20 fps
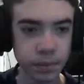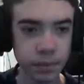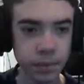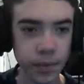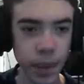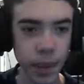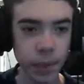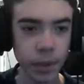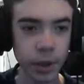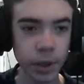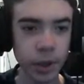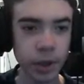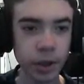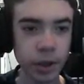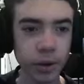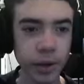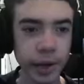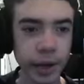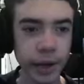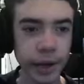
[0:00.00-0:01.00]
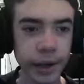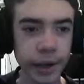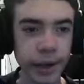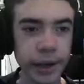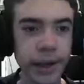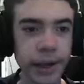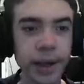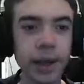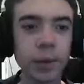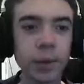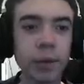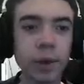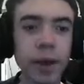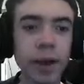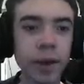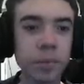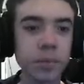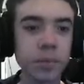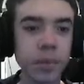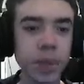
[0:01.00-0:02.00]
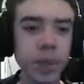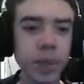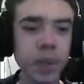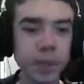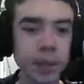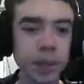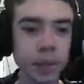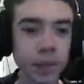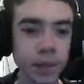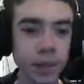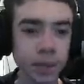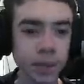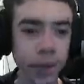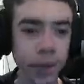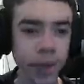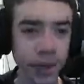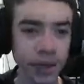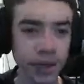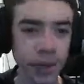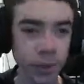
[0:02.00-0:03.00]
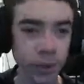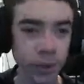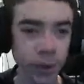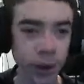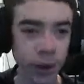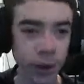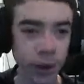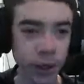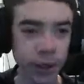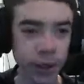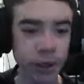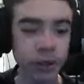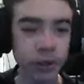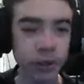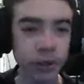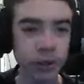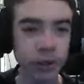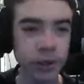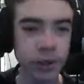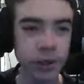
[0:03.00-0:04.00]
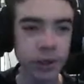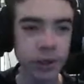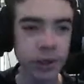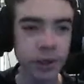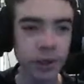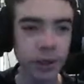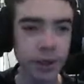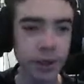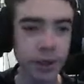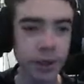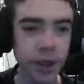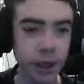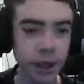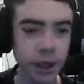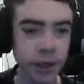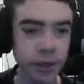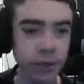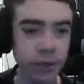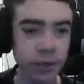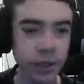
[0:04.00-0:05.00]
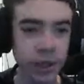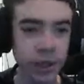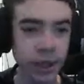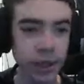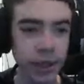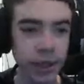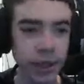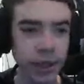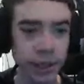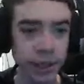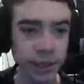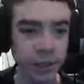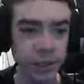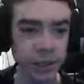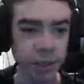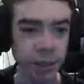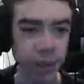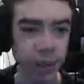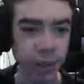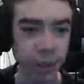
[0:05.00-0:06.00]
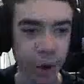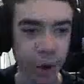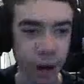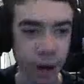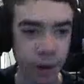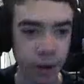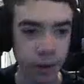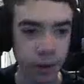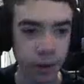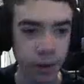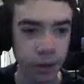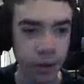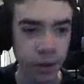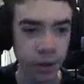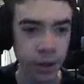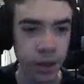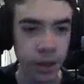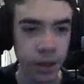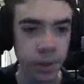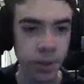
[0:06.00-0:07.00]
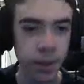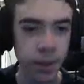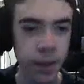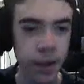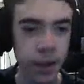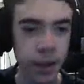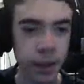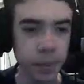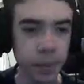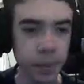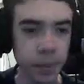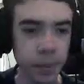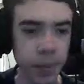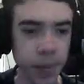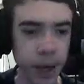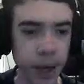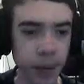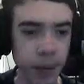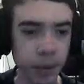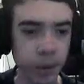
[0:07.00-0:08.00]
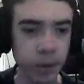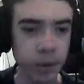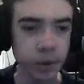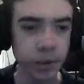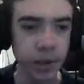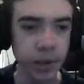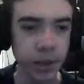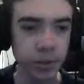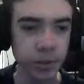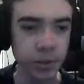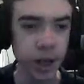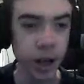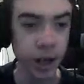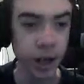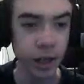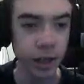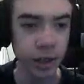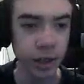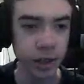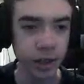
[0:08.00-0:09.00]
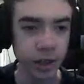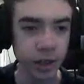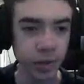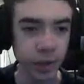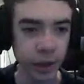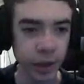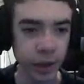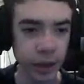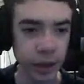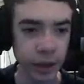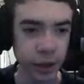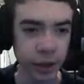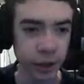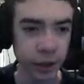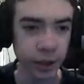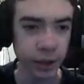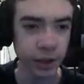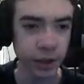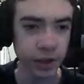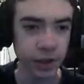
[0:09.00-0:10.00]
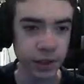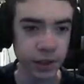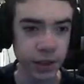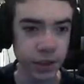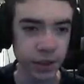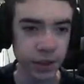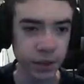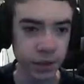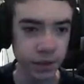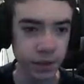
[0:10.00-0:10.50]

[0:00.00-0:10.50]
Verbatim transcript: I'm gonna go ahead, and what I mean by like the brown, like you could like you say that this could be brown, but I'm I mostly am talking just about like dirt and stuff.